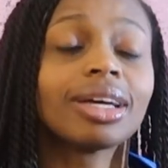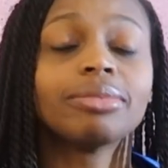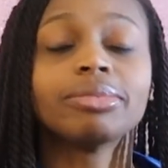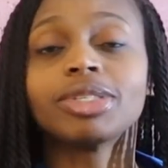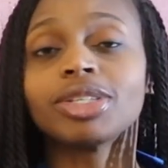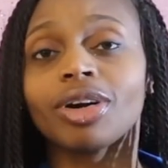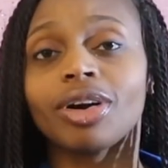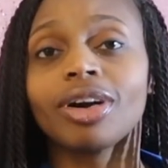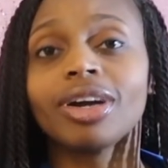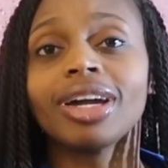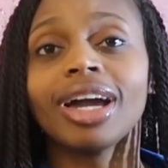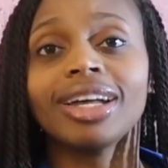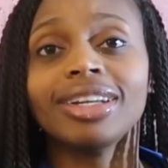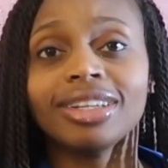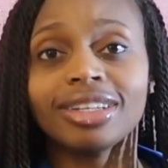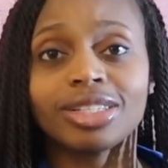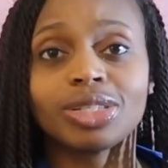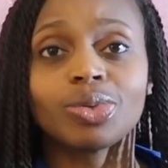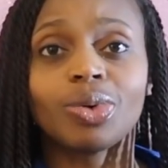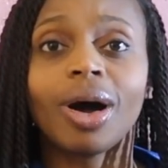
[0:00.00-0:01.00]
I'm sorry, I
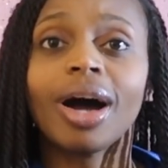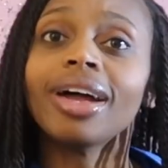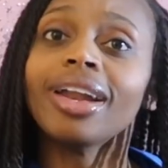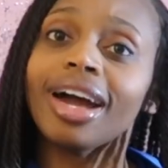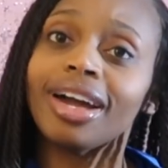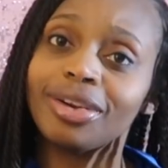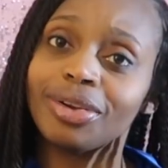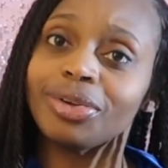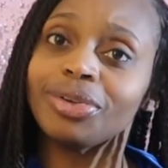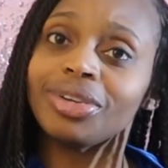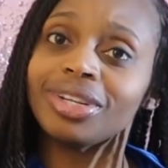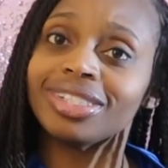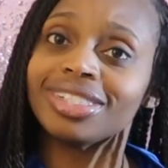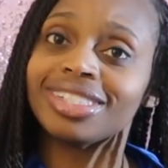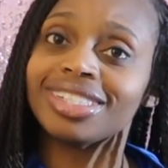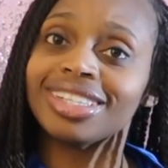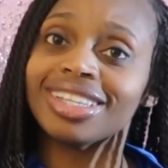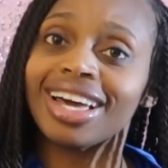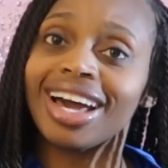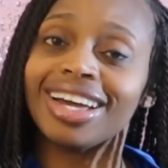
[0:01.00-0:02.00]
did a squat. I know you didn't
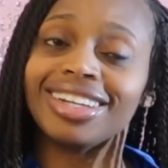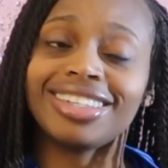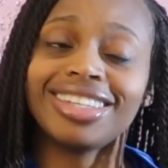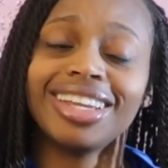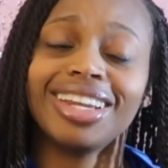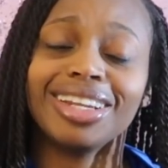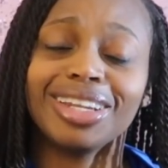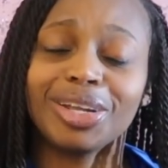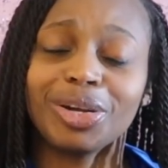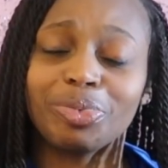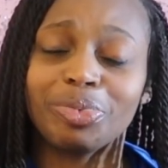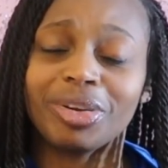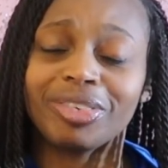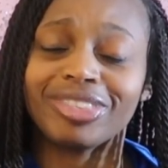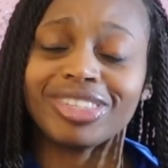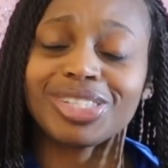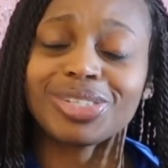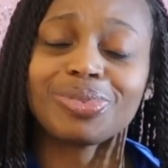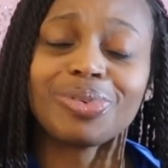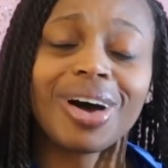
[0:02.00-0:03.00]
see that. I did a little bit
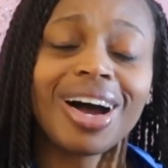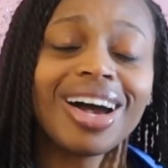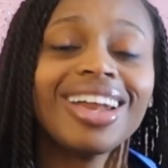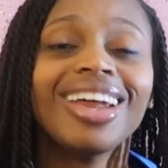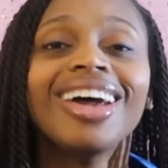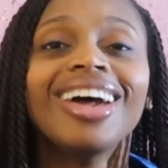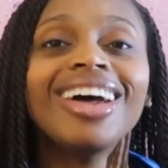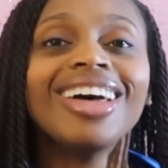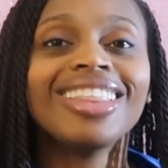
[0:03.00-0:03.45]
of a squat.